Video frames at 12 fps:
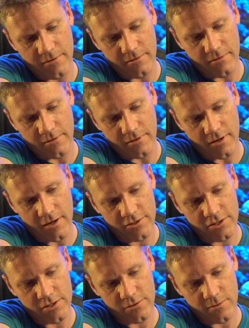the
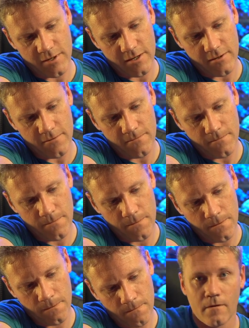notches well,
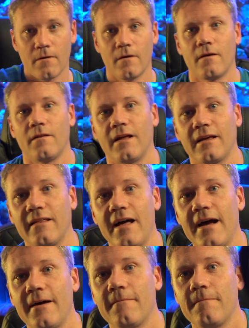like
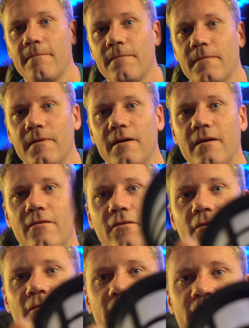that. I don't
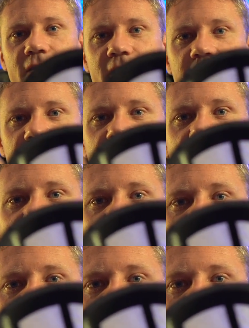know if you'll see it again, but the